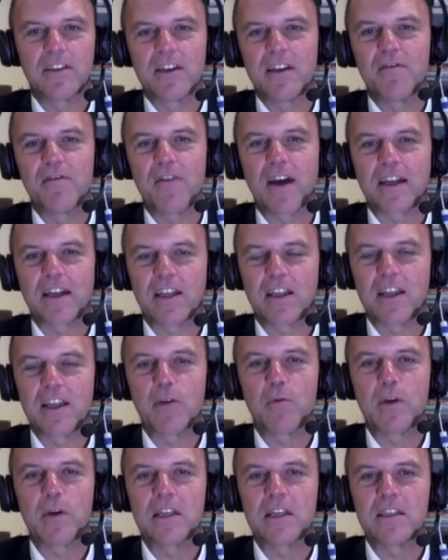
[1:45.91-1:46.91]
In fact, I think
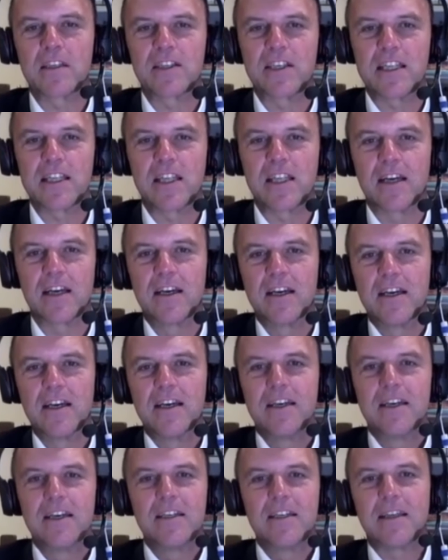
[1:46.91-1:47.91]
we can see that
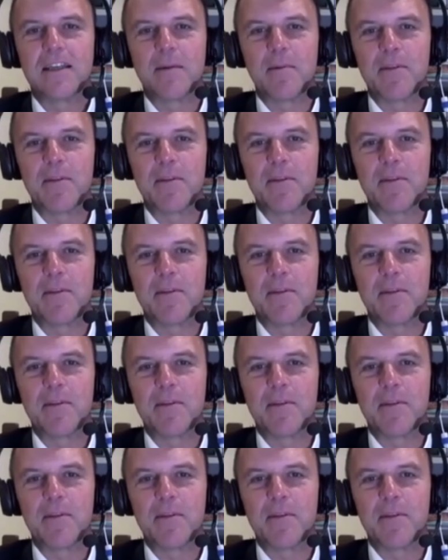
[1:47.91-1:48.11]
some